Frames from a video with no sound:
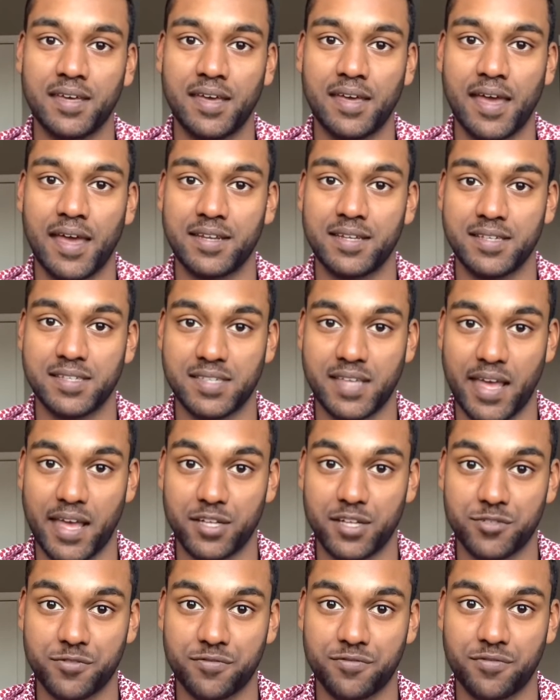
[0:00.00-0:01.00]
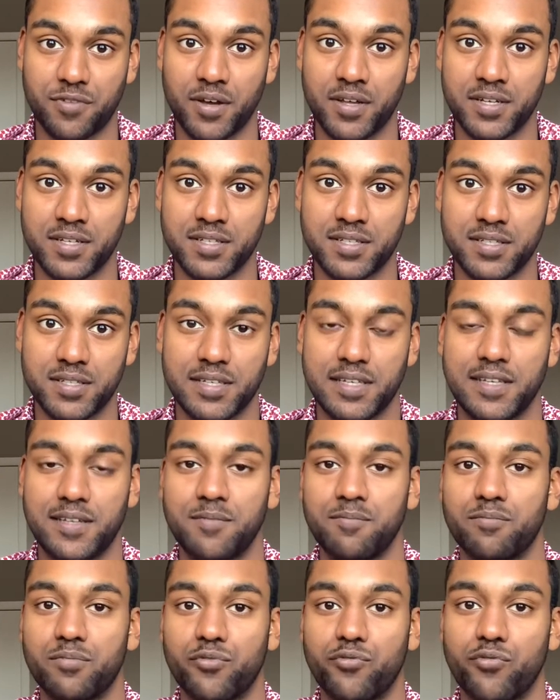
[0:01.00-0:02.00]
and his hedge fund
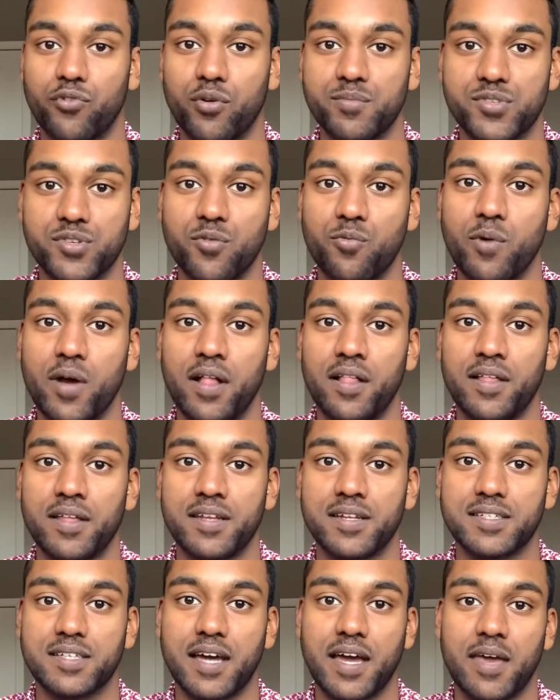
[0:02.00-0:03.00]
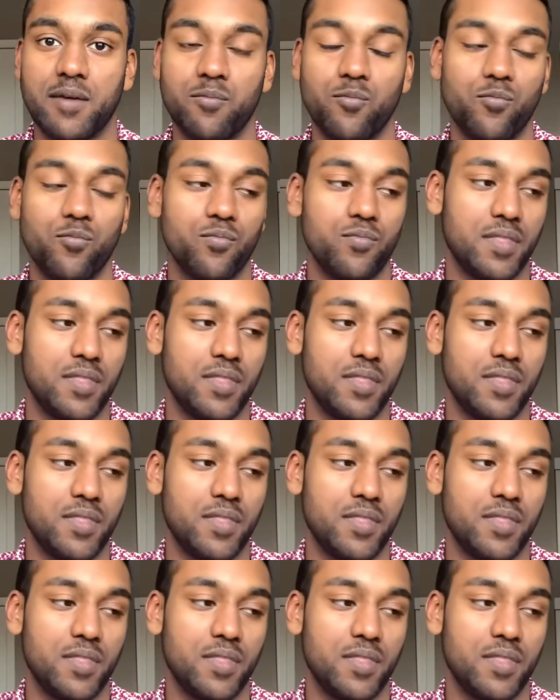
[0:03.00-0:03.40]
can perform so well in a time